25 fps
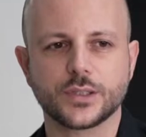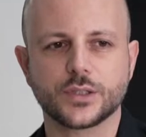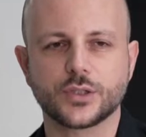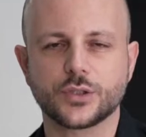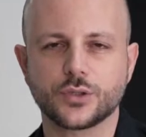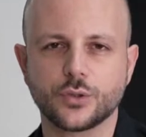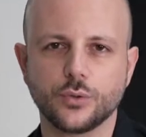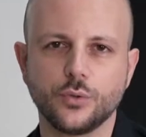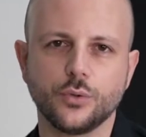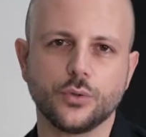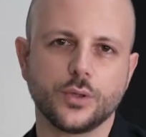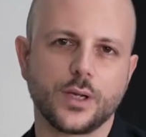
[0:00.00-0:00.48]

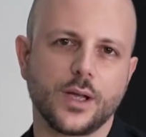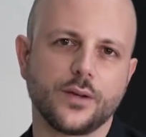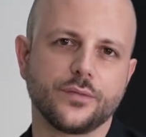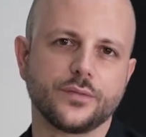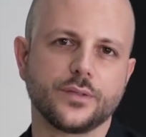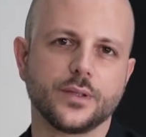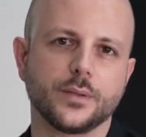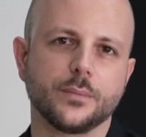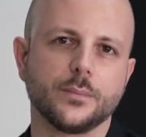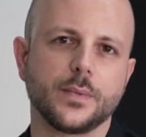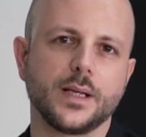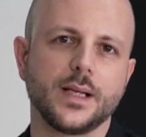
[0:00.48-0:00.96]
soon
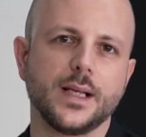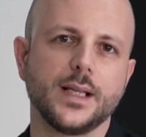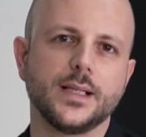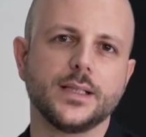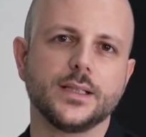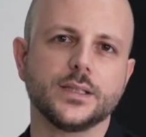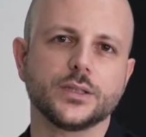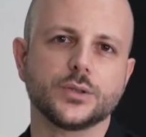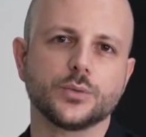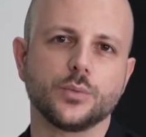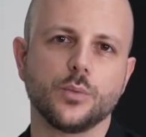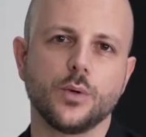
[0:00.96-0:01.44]
after my
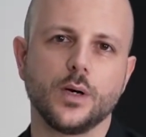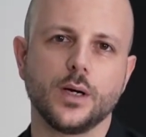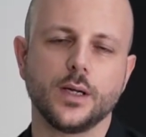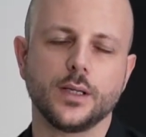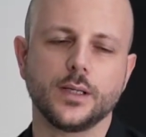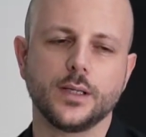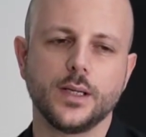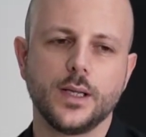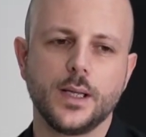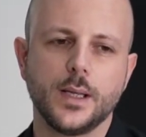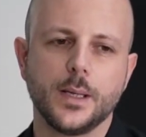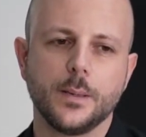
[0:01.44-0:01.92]
latest
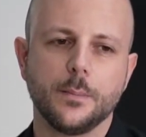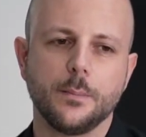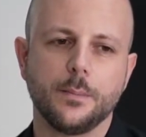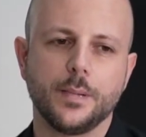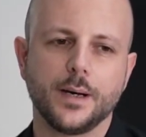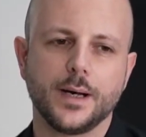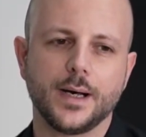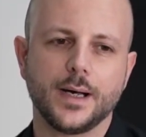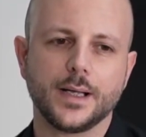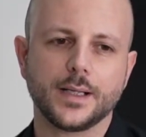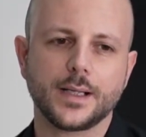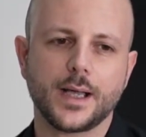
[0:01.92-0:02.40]
one,
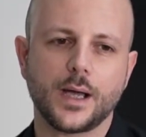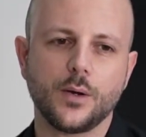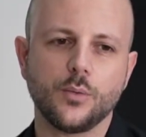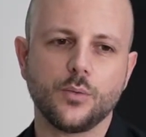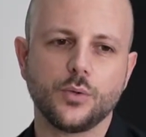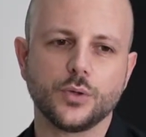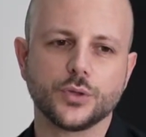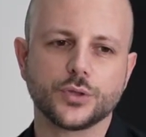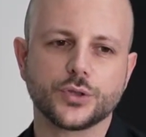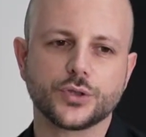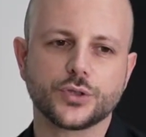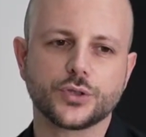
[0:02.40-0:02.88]
but I
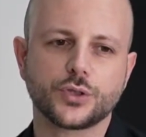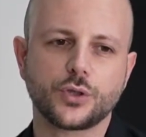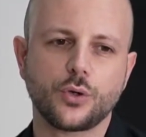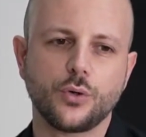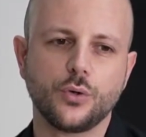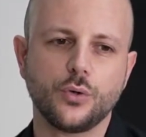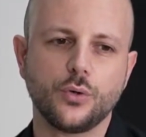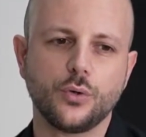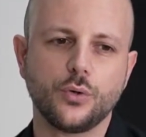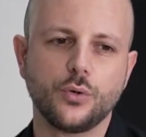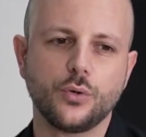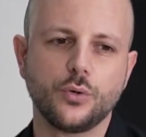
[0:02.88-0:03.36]
was
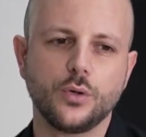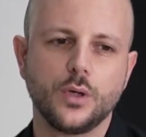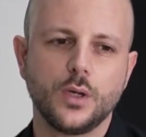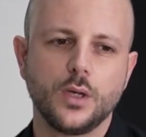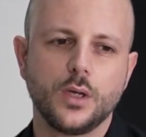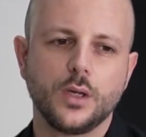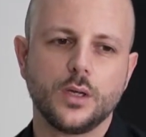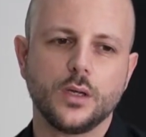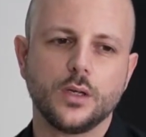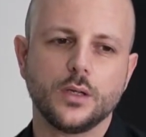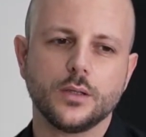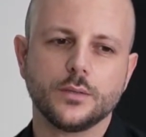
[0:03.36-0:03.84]
so
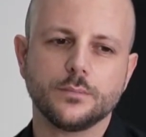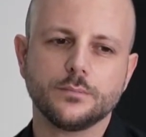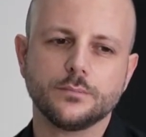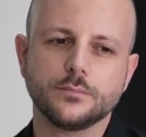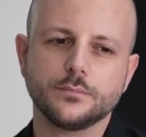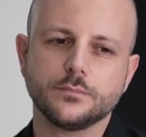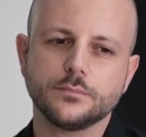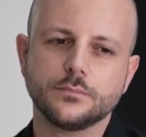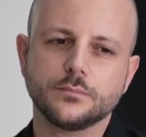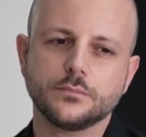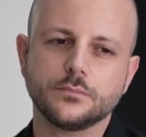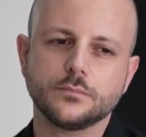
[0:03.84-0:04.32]

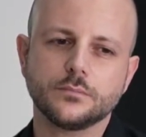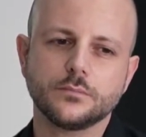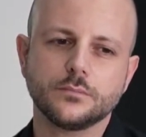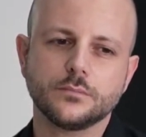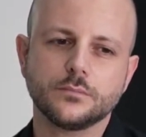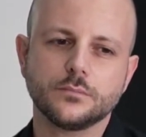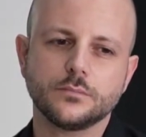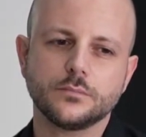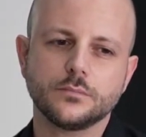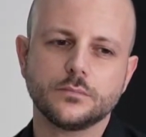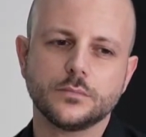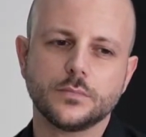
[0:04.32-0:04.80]

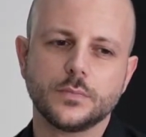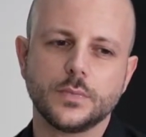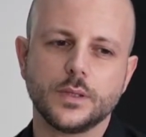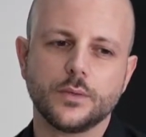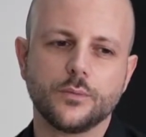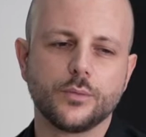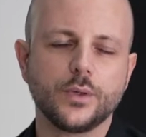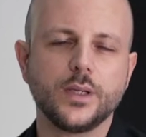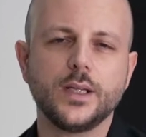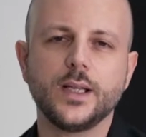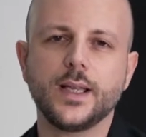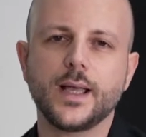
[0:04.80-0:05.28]

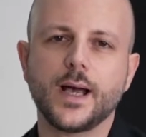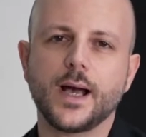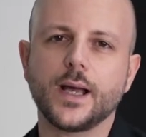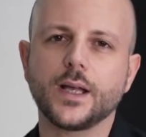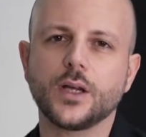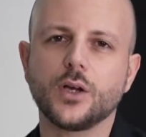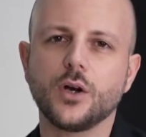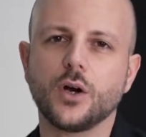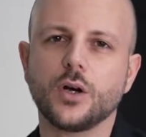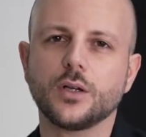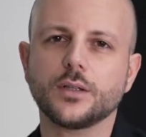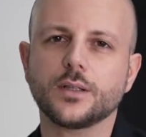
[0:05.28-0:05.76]
really, I
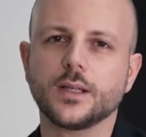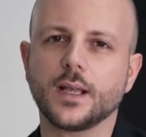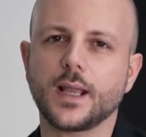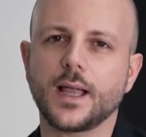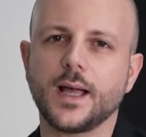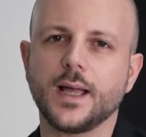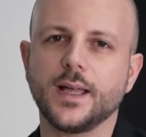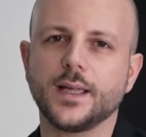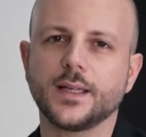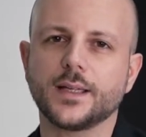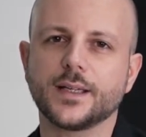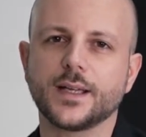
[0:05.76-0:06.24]
got
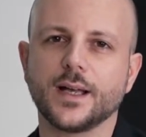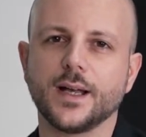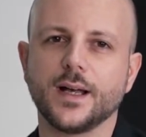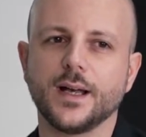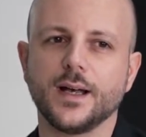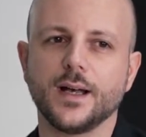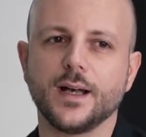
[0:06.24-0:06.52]
like